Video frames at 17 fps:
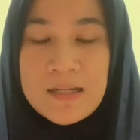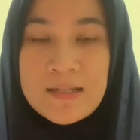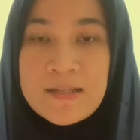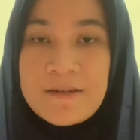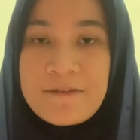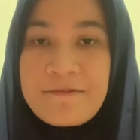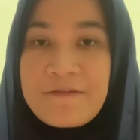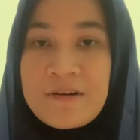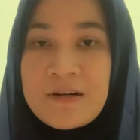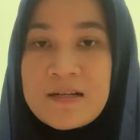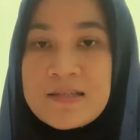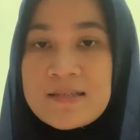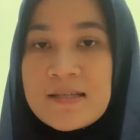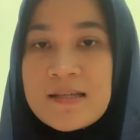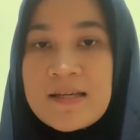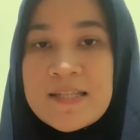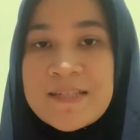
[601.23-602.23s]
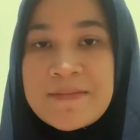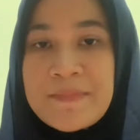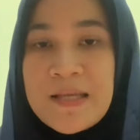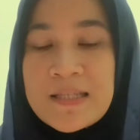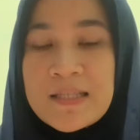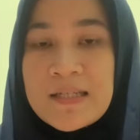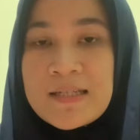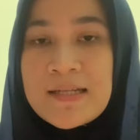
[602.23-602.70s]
The first is making